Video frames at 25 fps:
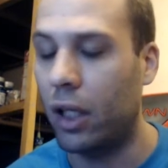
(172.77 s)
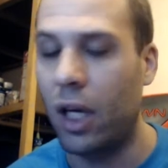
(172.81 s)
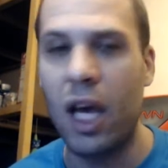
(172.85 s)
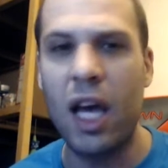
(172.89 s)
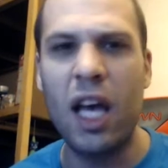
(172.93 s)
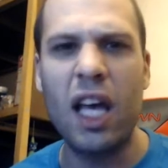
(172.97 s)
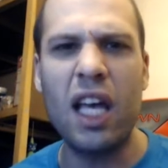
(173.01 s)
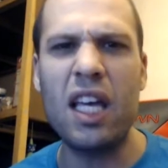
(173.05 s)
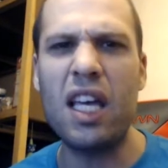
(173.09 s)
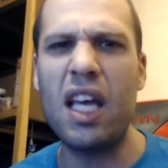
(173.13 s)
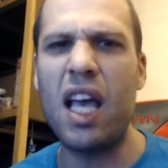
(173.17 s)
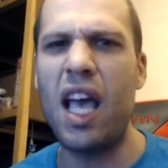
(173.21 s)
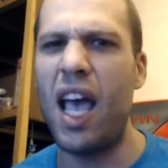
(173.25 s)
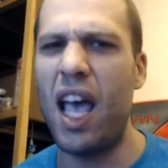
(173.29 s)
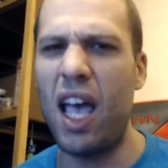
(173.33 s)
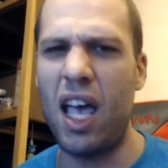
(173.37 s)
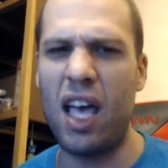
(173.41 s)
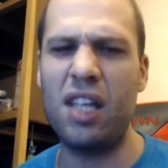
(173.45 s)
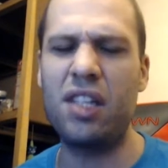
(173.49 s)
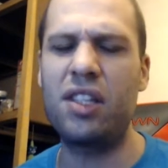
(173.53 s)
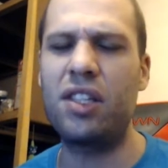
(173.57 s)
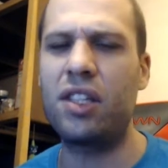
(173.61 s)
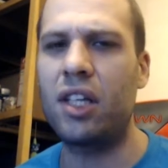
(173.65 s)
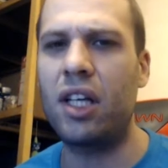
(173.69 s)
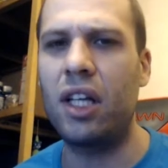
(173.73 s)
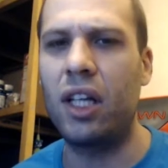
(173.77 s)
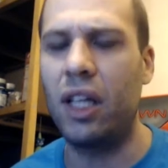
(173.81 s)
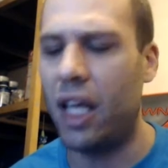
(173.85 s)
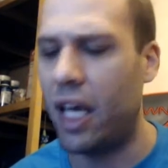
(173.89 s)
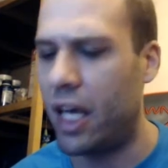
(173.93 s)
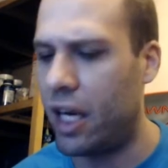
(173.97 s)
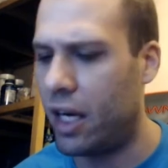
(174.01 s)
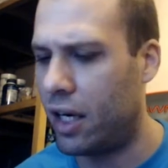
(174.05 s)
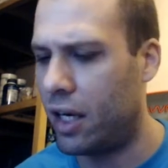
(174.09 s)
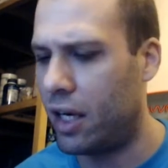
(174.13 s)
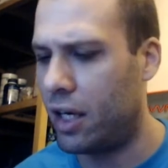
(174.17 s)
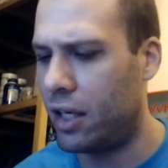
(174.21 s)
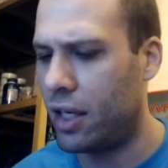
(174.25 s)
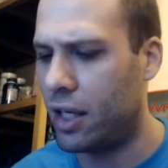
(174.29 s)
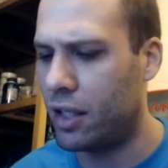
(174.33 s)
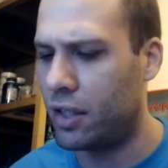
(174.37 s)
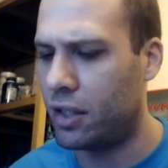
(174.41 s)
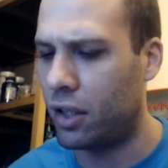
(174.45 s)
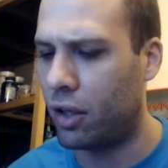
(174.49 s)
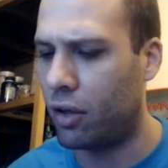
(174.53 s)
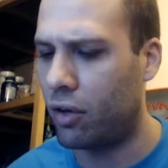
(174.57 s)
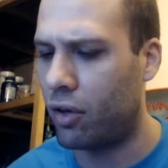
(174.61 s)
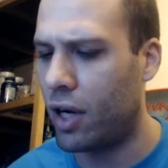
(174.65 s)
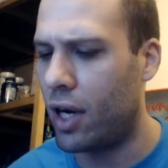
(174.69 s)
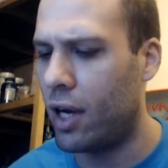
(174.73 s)
He escalated a
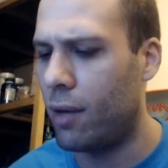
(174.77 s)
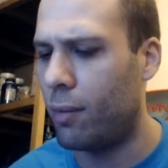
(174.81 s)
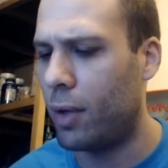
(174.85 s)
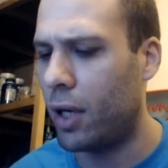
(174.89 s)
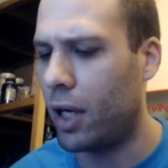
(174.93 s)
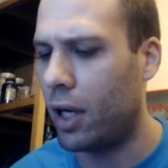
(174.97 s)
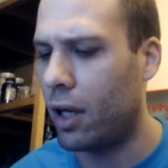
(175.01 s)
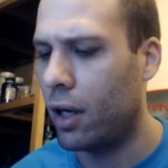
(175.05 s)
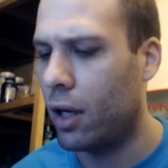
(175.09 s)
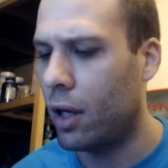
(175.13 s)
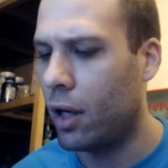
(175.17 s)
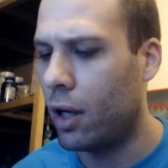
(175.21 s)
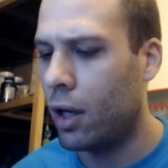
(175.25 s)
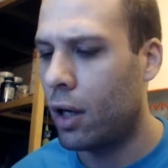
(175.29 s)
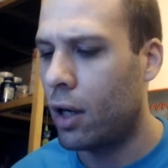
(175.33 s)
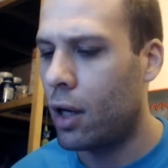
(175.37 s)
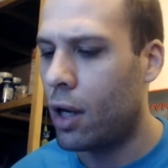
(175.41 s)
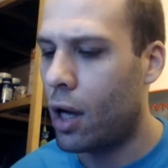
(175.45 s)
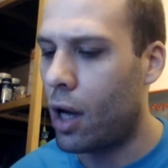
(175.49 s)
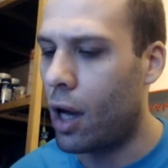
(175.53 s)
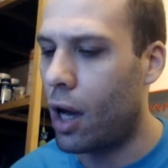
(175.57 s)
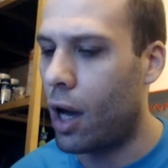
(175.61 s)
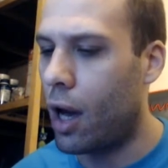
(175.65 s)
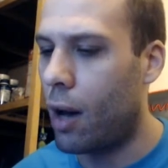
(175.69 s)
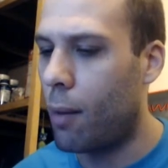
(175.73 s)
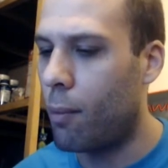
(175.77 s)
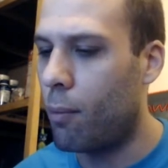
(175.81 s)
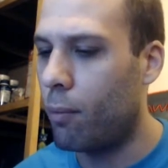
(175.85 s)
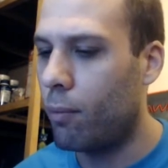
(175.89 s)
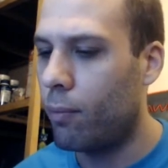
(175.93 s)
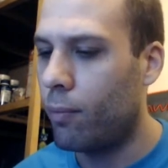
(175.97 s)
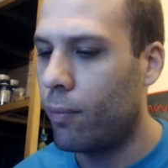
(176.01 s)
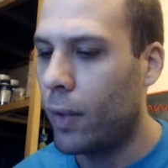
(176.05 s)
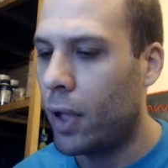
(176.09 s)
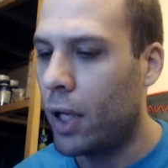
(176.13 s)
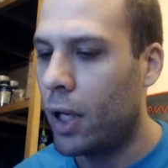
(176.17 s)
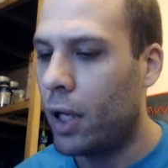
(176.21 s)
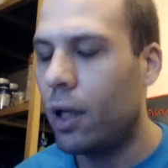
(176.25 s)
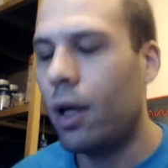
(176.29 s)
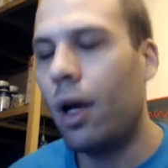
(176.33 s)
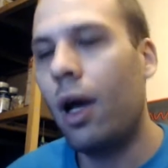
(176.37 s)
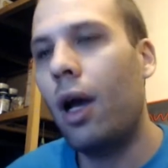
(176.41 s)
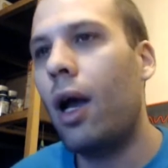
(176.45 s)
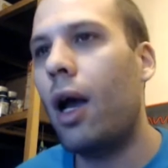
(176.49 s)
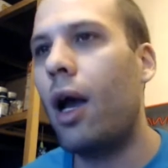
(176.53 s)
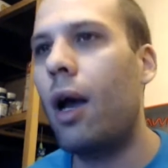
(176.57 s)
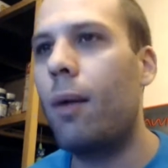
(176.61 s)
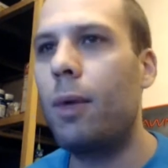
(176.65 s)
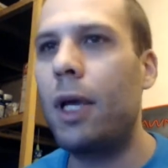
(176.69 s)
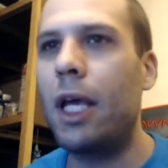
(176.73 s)
disagreement.
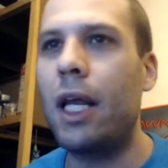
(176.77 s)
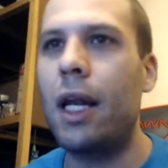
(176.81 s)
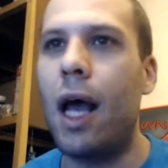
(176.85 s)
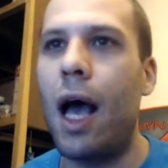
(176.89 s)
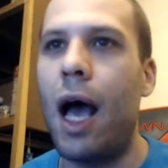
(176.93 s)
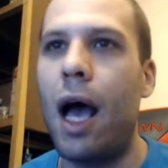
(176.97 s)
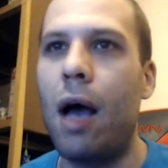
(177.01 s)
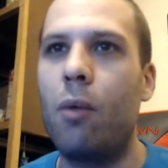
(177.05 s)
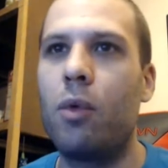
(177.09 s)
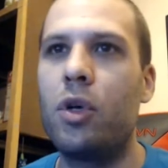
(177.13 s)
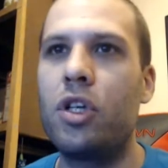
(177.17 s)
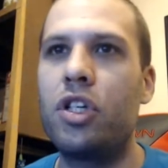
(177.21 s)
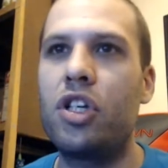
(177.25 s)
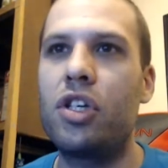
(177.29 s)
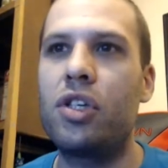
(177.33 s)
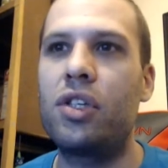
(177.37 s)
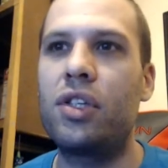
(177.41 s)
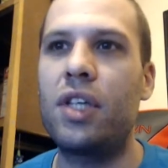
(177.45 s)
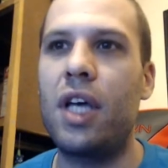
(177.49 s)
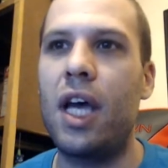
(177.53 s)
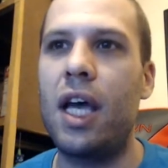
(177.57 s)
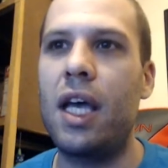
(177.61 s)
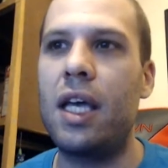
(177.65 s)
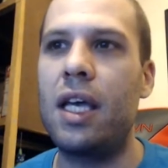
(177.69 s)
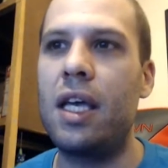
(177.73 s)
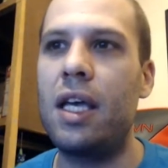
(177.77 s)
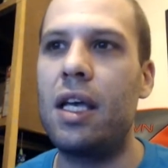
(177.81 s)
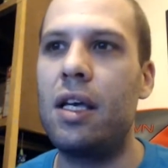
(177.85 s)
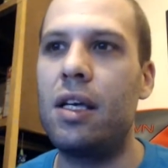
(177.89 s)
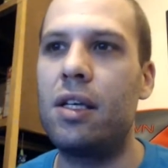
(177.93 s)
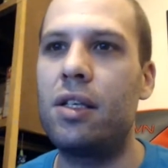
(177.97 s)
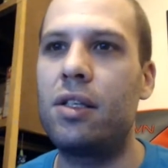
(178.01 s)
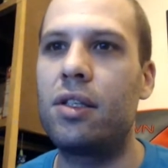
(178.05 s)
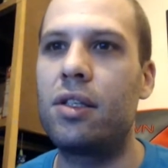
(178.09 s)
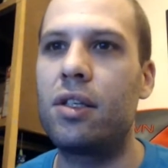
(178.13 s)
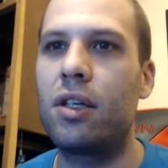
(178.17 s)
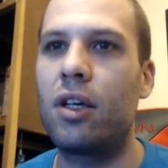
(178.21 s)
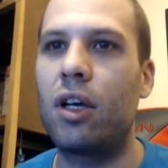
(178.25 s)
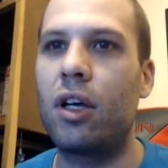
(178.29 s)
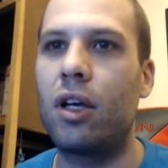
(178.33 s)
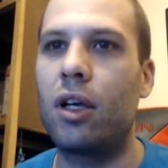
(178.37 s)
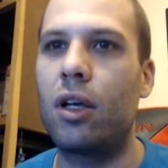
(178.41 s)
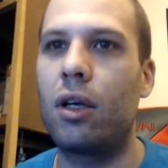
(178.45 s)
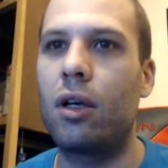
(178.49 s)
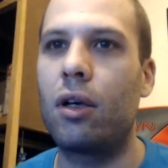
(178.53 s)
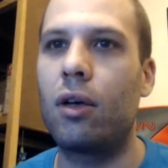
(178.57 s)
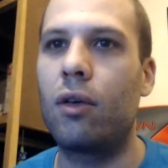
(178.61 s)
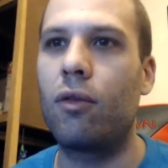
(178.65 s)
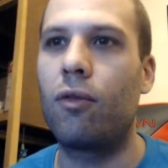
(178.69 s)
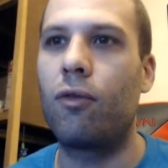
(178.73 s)
I mean, I would just say he's
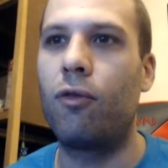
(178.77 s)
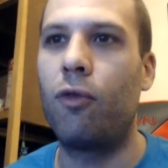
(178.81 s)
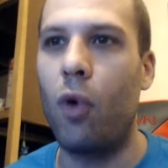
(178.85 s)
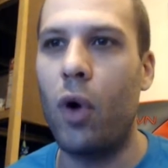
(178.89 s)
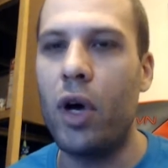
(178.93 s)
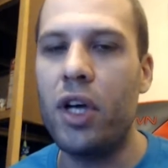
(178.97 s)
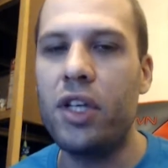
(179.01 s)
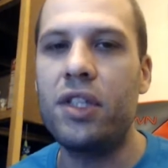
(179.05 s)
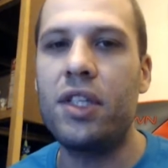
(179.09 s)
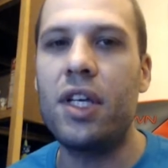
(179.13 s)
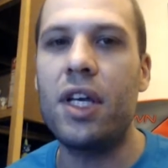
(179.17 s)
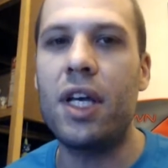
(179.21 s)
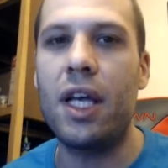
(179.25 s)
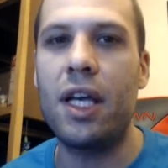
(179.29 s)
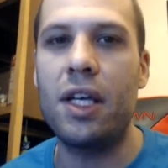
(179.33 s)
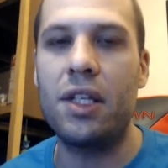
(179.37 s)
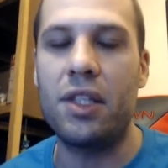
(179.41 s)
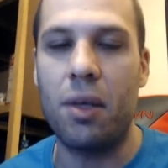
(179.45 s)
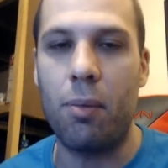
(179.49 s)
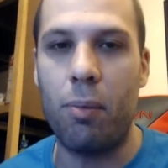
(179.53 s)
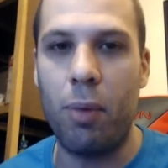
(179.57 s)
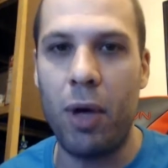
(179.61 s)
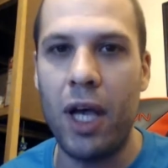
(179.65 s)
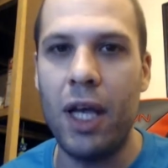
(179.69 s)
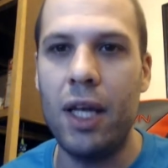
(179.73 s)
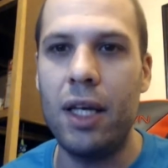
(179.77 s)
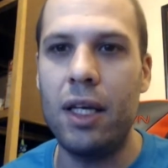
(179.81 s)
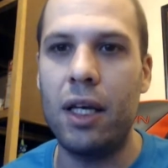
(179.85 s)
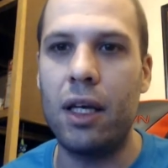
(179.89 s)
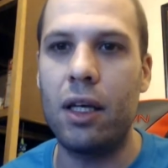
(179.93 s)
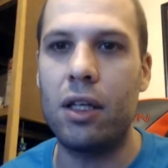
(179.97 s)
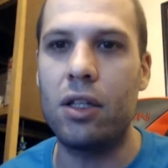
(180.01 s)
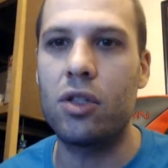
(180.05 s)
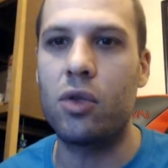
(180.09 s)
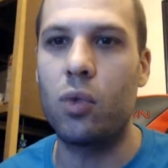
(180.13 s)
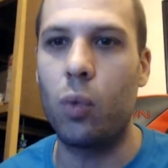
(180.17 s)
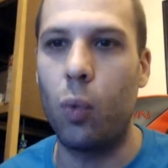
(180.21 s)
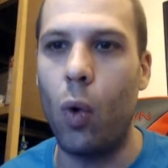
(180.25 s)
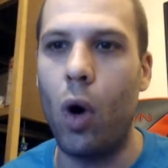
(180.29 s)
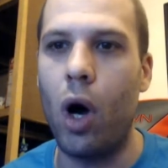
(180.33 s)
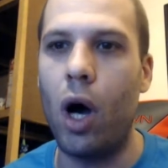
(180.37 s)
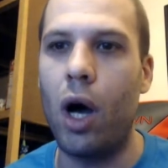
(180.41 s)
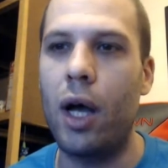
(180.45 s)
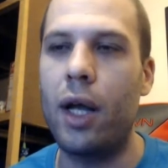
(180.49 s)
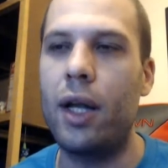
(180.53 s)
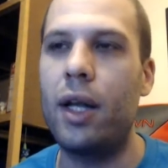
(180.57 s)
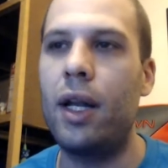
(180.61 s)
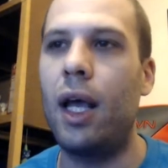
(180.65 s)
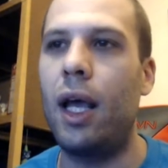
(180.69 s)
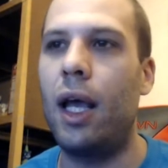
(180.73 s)
voicing his opinions,
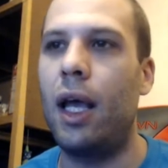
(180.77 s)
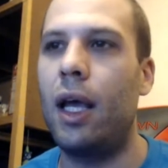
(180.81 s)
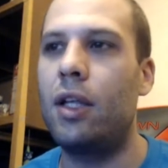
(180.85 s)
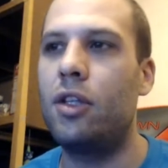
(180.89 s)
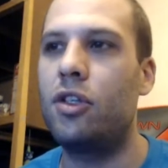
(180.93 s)
one, and